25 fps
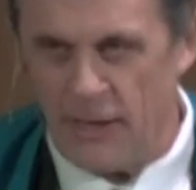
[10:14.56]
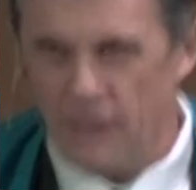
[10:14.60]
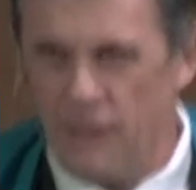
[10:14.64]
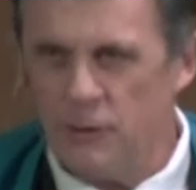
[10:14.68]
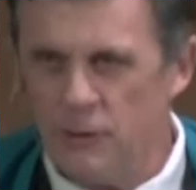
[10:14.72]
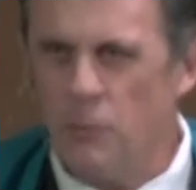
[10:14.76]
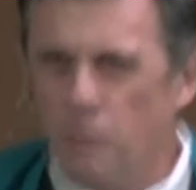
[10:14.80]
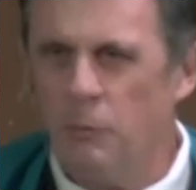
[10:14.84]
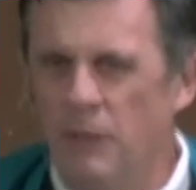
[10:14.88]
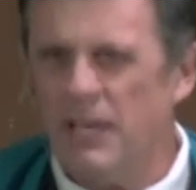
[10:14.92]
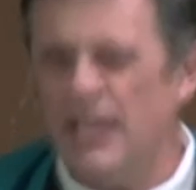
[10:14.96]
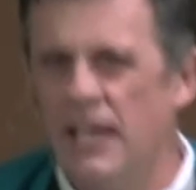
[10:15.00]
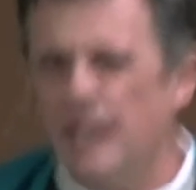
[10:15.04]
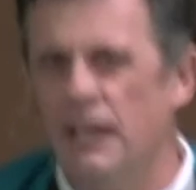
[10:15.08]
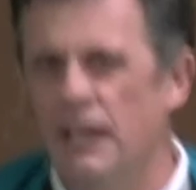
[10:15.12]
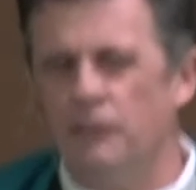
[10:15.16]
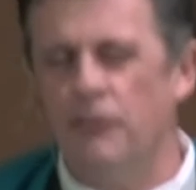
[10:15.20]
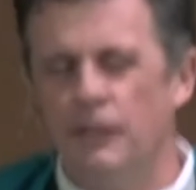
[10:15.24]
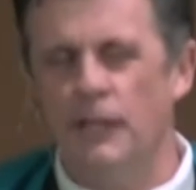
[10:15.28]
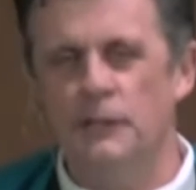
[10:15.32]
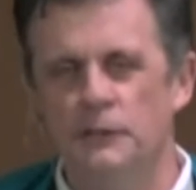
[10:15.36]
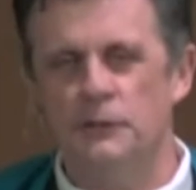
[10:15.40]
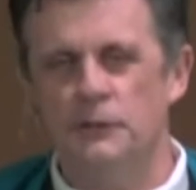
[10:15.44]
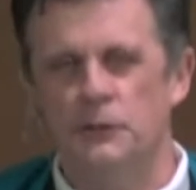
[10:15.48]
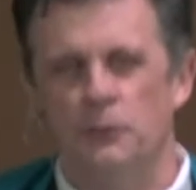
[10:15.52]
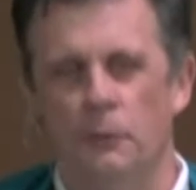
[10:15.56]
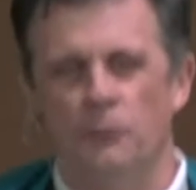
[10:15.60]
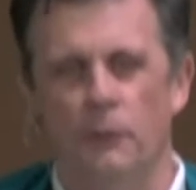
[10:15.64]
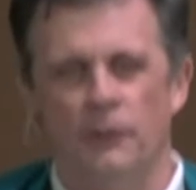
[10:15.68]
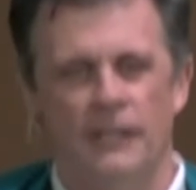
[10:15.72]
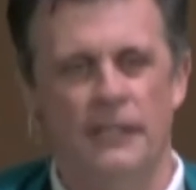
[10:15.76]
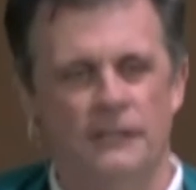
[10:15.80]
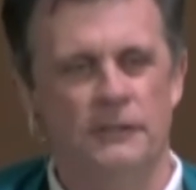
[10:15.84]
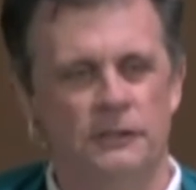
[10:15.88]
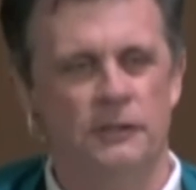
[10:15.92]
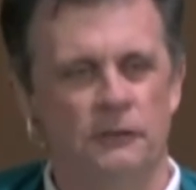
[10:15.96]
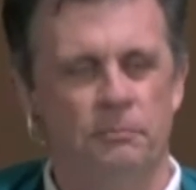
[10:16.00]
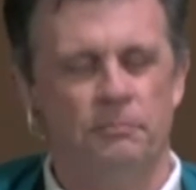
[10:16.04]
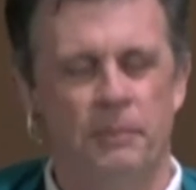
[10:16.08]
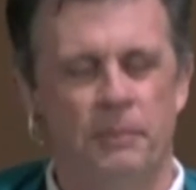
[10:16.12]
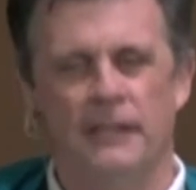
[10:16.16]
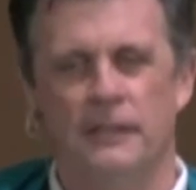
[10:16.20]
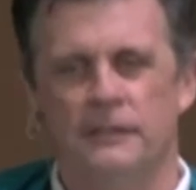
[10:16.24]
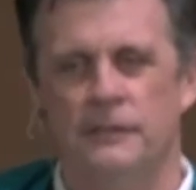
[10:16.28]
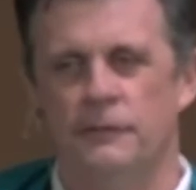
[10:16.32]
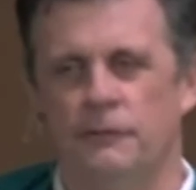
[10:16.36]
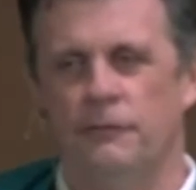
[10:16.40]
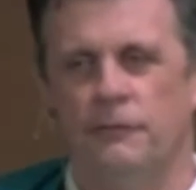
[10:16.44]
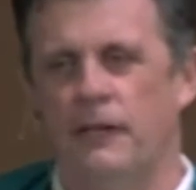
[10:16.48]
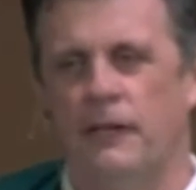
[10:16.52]
You know, we hear these stories of
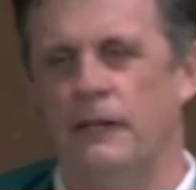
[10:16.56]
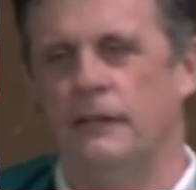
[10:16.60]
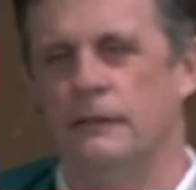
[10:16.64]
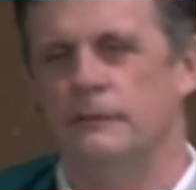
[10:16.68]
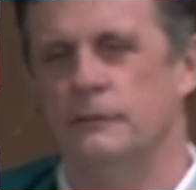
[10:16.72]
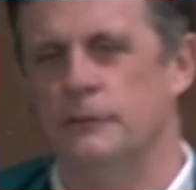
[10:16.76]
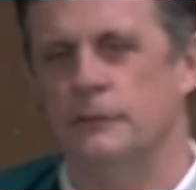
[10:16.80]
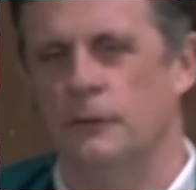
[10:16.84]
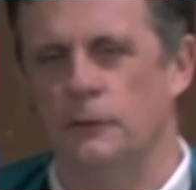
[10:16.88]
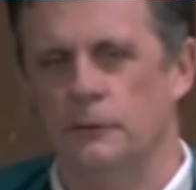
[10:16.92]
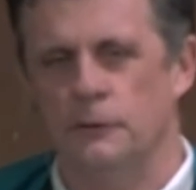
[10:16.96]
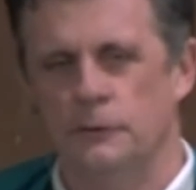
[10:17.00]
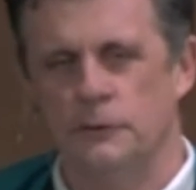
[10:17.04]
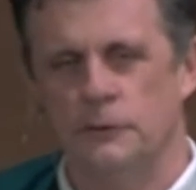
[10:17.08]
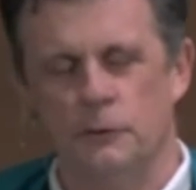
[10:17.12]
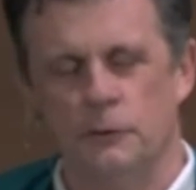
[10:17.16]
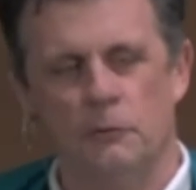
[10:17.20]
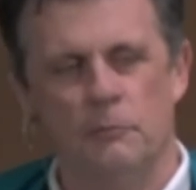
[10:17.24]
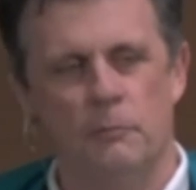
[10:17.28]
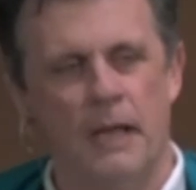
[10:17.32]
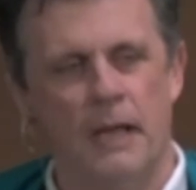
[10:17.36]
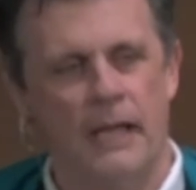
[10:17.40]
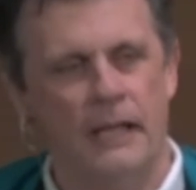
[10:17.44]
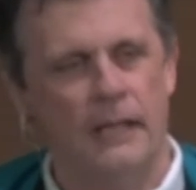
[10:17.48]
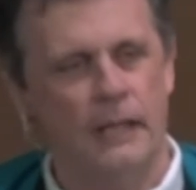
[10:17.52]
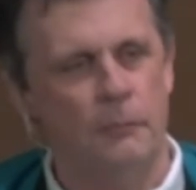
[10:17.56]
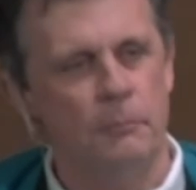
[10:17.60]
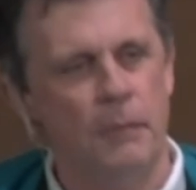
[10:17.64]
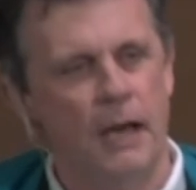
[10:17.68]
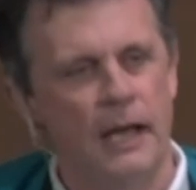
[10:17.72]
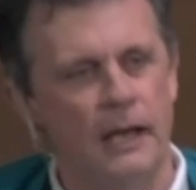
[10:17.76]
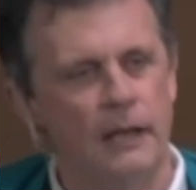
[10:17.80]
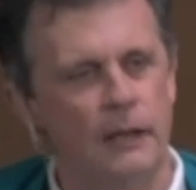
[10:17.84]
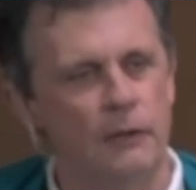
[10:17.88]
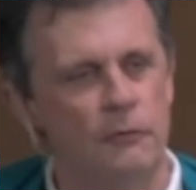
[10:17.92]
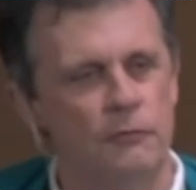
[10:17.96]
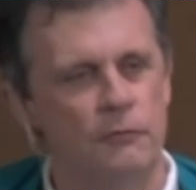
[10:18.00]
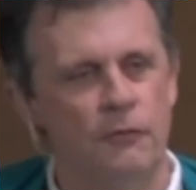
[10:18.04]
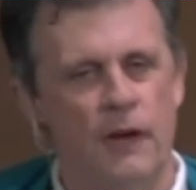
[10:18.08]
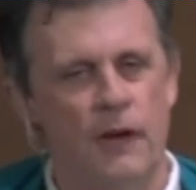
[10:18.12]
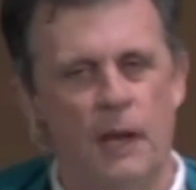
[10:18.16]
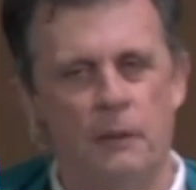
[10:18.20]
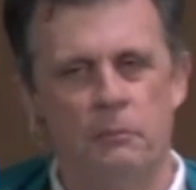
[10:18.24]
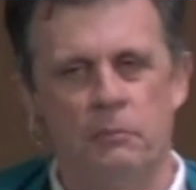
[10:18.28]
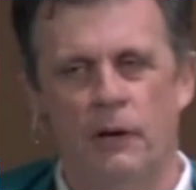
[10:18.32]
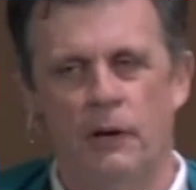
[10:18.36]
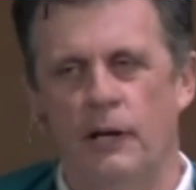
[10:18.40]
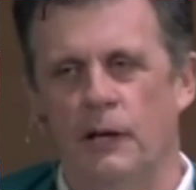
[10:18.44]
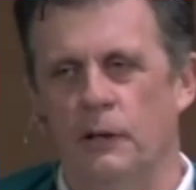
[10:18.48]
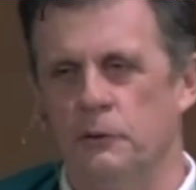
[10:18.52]
perseverance, and there's so many. Back in
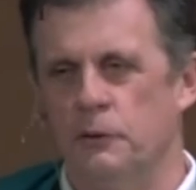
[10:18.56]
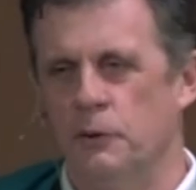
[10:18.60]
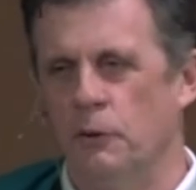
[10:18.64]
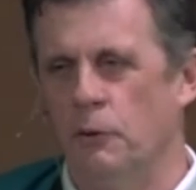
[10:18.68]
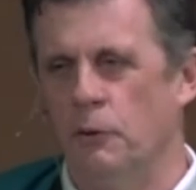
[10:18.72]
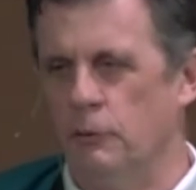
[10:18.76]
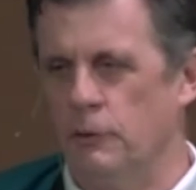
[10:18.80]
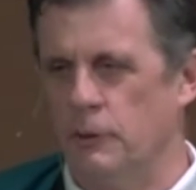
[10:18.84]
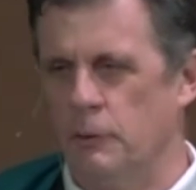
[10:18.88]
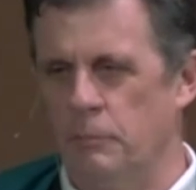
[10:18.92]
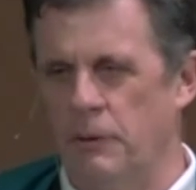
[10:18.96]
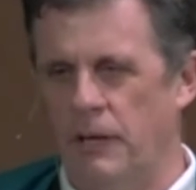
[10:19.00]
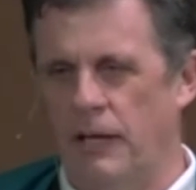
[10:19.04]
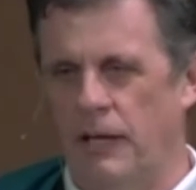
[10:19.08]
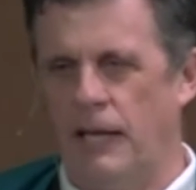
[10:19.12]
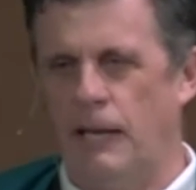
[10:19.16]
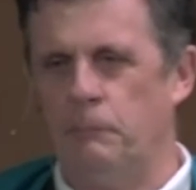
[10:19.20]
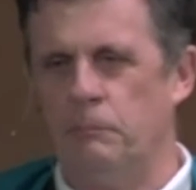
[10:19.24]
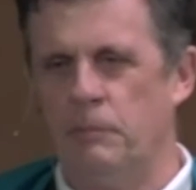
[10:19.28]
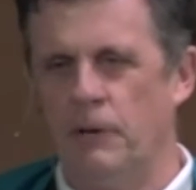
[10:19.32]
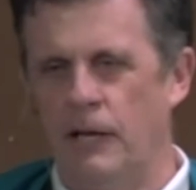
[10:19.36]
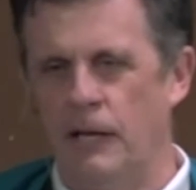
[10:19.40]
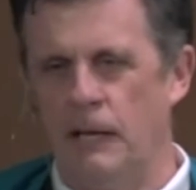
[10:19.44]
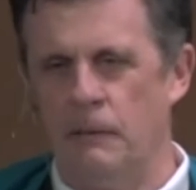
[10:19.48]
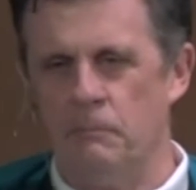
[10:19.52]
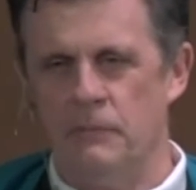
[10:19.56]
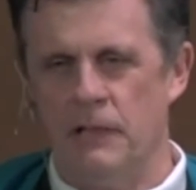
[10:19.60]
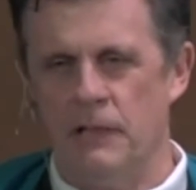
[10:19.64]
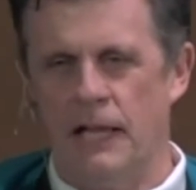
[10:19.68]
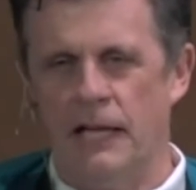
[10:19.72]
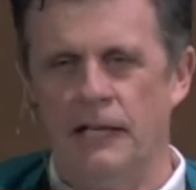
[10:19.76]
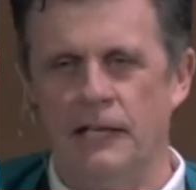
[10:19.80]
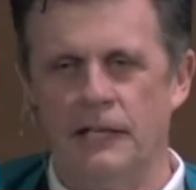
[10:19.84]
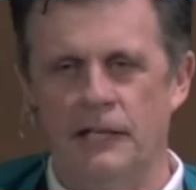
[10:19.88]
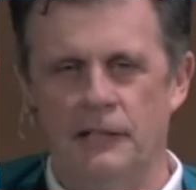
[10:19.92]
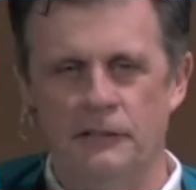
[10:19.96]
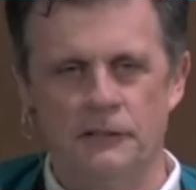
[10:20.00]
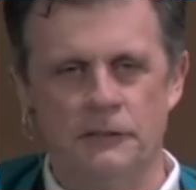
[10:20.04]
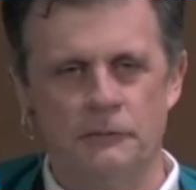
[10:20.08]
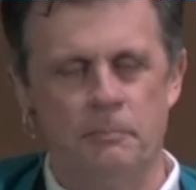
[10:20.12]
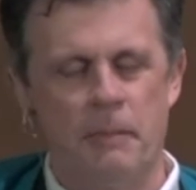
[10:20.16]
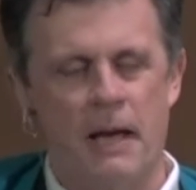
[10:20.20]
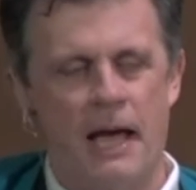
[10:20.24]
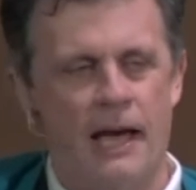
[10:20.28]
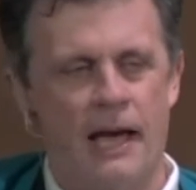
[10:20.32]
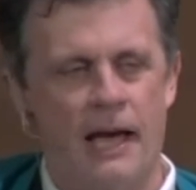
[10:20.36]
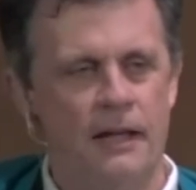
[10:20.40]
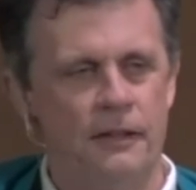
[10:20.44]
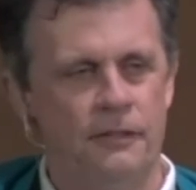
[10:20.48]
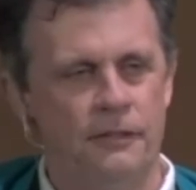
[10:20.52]
February, I talked about Abraham Lincoln's
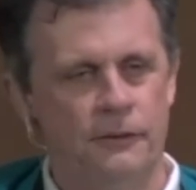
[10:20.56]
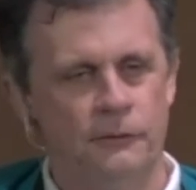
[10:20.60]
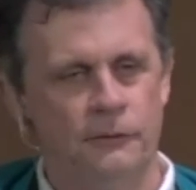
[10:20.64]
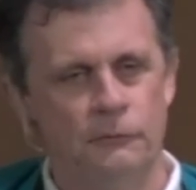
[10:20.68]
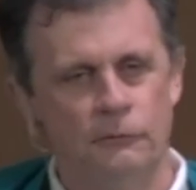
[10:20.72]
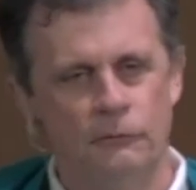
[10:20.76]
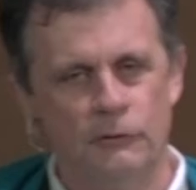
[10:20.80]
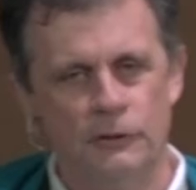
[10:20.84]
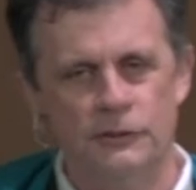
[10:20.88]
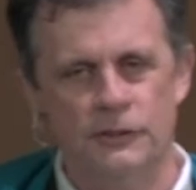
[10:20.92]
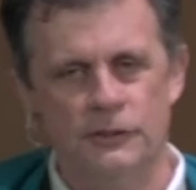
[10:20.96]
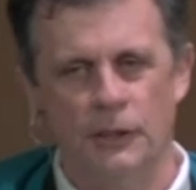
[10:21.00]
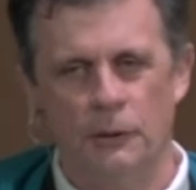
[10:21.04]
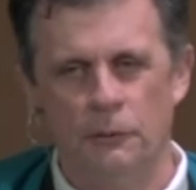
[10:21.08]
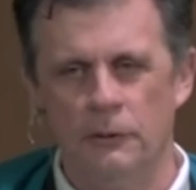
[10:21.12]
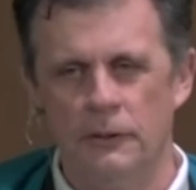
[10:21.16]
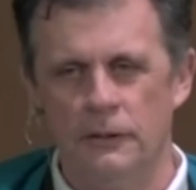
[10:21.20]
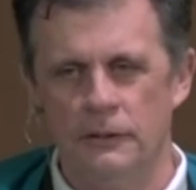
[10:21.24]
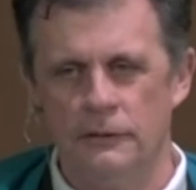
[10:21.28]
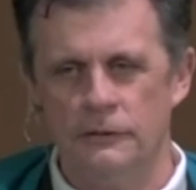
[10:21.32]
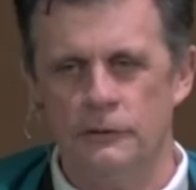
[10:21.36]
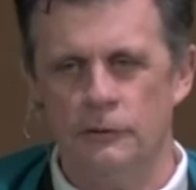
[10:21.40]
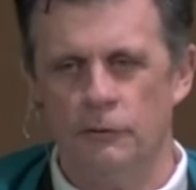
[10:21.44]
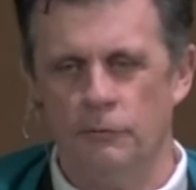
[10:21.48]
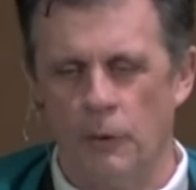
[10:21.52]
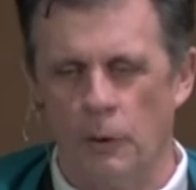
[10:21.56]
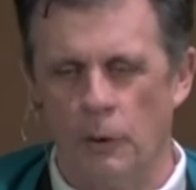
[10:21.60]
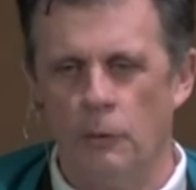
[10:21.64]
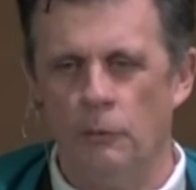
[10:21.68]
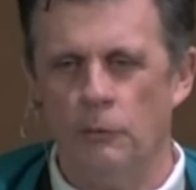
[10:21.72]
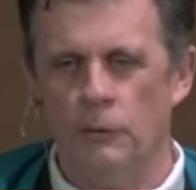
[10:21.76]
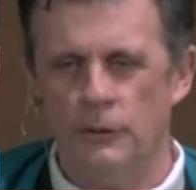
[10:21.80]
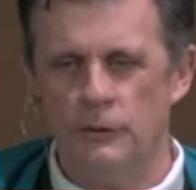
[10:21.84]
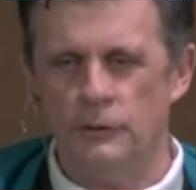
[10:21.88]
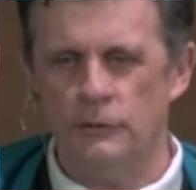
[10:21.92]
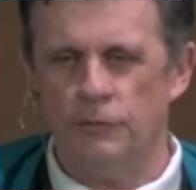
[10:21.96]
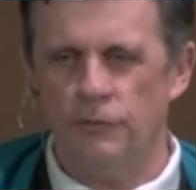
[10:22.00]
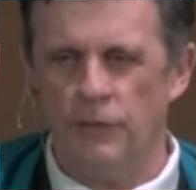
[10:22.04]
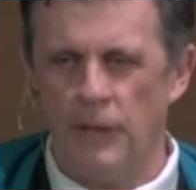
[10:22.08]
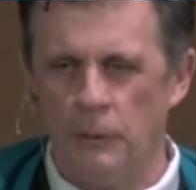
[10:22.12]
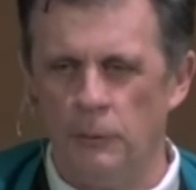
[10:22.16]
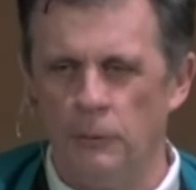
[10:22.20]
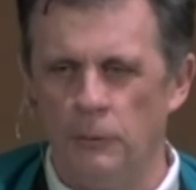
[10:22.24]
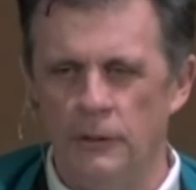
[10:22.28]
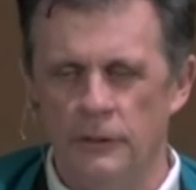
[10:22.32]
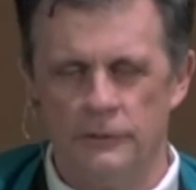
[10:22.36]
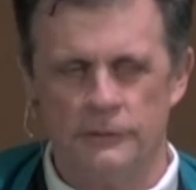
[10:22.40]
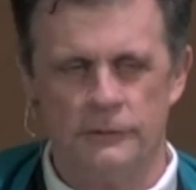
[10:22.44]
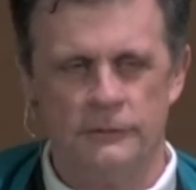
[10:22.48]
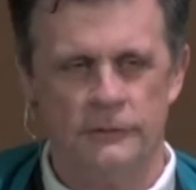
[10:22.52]
path and resilience of all his
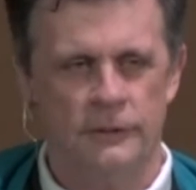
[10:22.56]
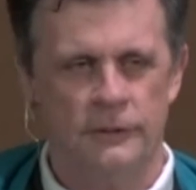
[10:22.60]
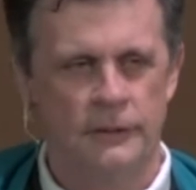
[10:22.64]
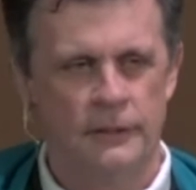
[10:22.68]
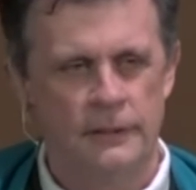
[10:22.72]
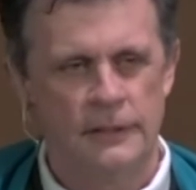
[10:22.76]
failures.